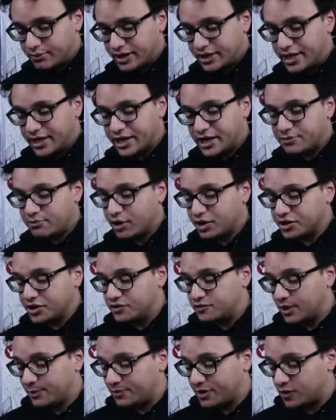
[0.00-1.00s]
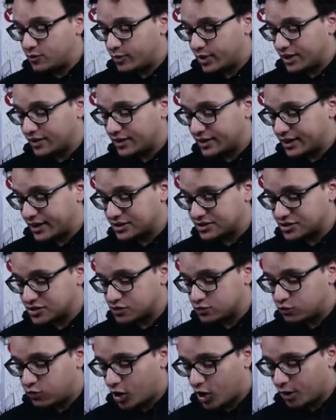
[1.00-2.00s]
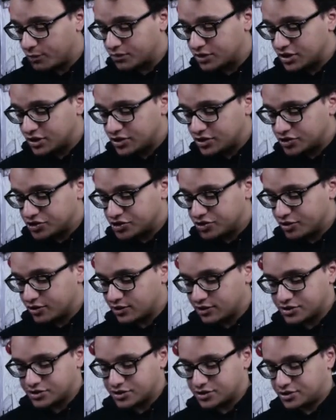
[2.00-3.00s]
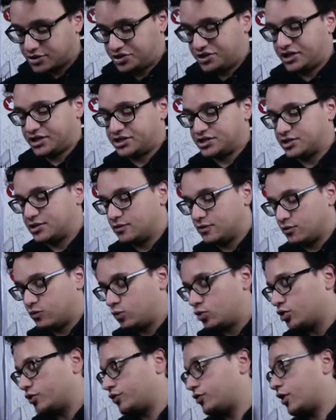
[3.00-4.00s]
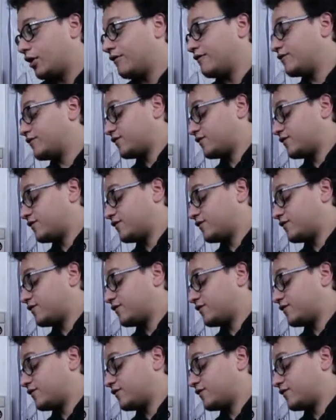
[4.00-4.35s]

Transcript: My naked body dripping wet against his warm, shirtless chest. What the